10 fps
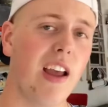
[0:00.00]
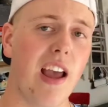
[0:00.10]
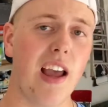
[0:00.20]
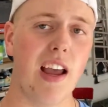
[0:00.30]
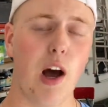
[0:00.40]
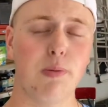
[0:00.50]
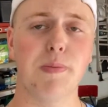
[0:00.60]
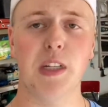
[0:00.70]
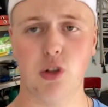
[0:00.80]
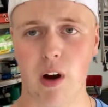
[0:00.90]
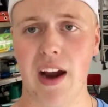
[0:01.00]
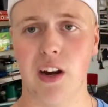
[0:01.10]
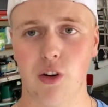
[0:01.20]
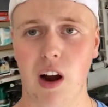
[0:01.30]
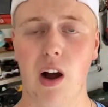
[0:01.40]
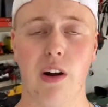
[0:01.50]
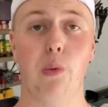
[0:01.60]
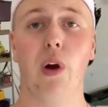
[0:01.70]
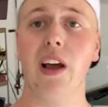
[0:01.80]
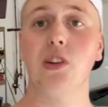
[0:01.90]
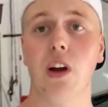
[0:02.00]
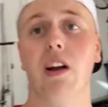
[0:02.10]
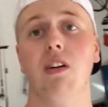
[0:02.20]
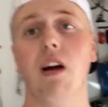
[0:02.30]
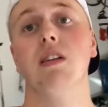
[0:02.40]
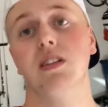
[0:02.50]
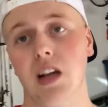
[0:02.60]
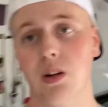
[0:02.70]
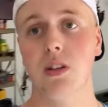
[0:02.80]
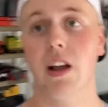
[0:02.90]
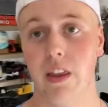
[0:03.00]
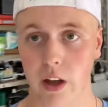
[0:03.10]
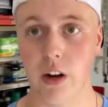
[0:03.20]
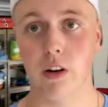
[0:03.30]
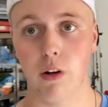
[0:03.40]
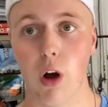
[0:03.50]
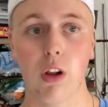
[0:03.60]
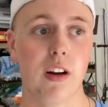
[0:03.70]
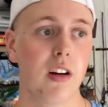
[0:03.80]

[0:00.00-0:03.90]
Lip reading: helps me drag it around, and when I drag it around, it sounds like thunder rolling.